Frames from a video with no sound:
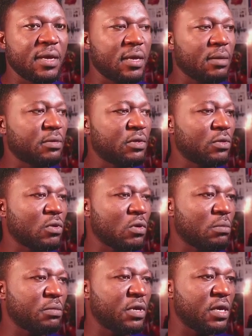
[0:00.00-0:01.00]
I'm going to
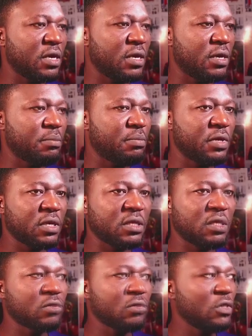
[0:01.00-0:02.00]
come here and pick
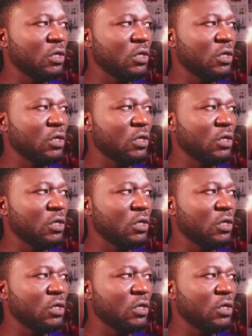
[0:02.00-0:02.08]
this.